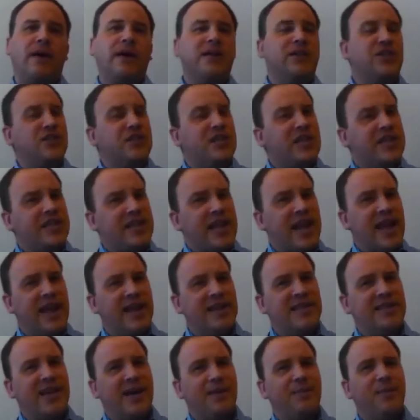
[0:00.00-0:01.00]
Just as a
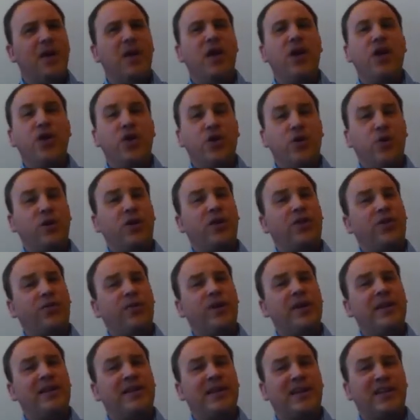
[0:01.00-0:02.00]
heads up, Unit
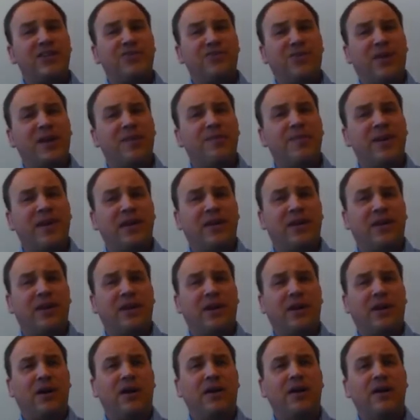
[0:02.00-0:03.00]
3 does run a bit
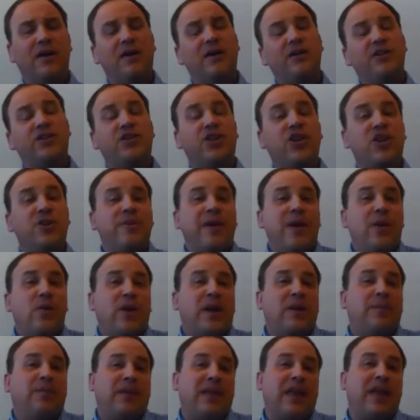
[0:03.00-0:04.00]
long, so you may
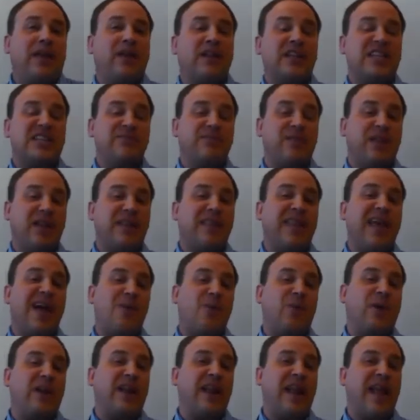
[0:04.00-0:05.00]
want to plan on splitting that
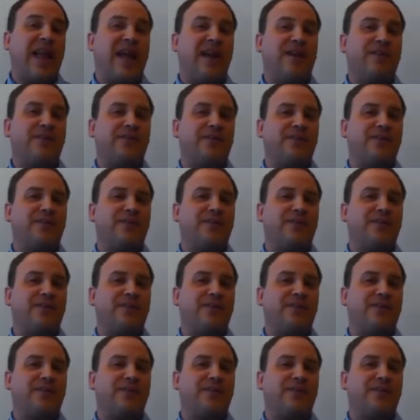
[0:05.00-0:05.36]
one in half.